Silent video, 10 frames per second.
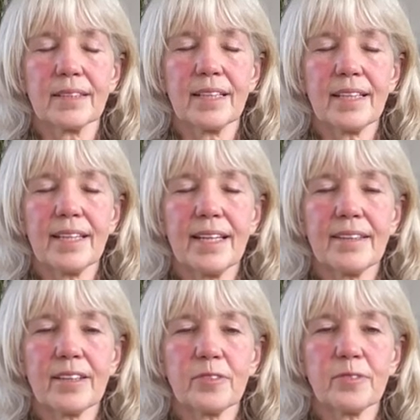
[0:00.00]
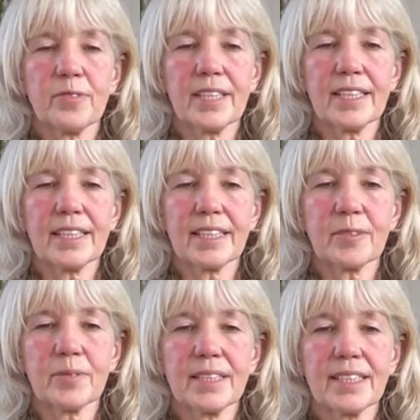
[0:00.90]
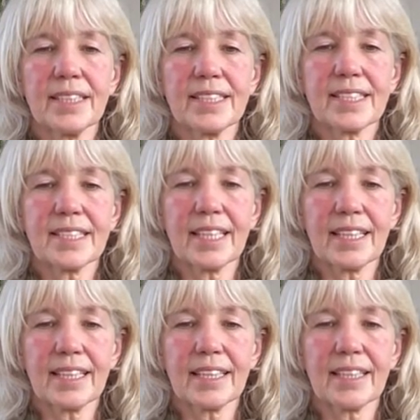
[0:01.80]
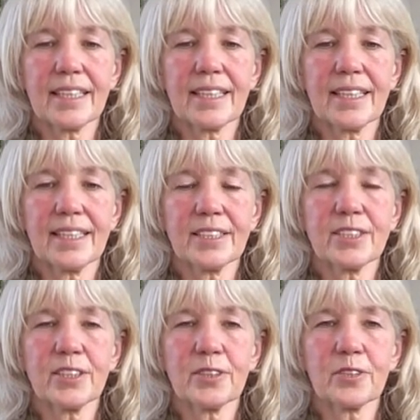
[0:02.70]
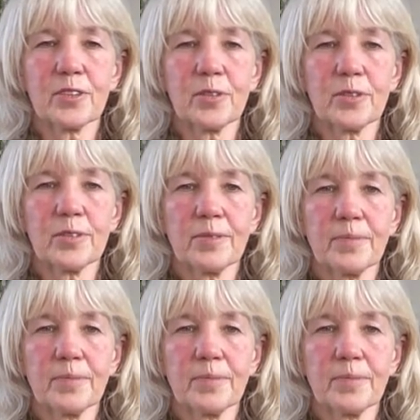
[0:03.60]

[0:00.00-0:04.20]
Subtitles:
And let that feeling really sink into your core.